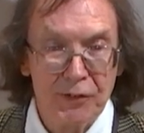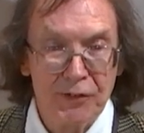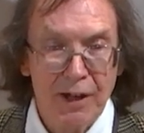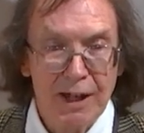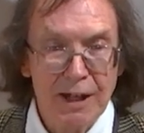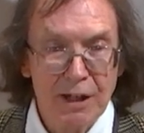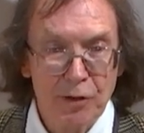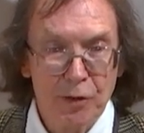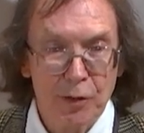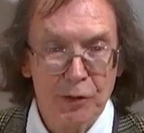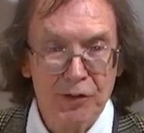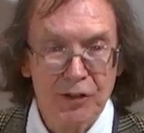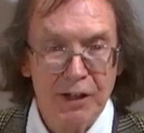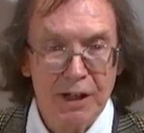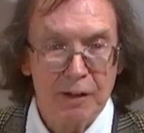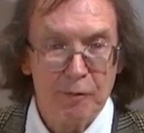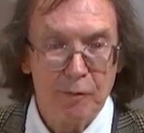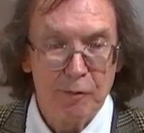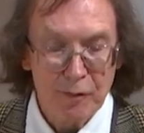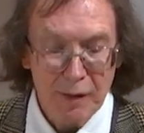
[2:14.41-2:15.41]

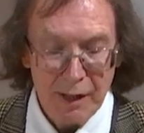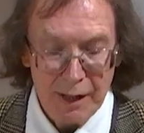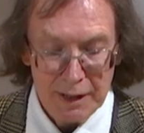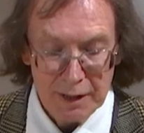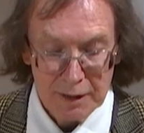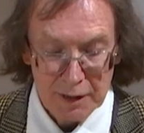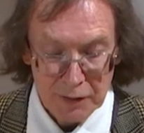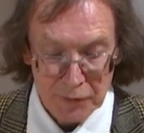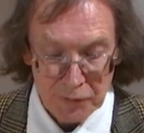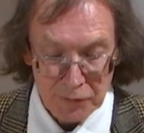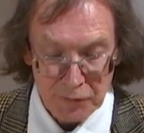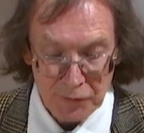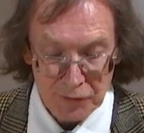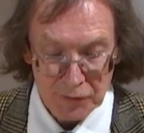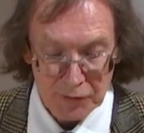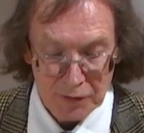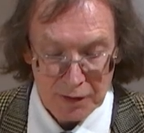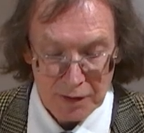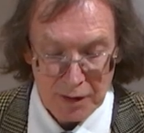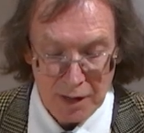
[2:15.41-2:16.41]
psychotic
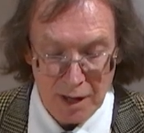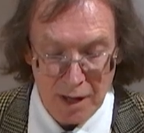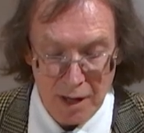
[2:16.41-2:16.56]
violence,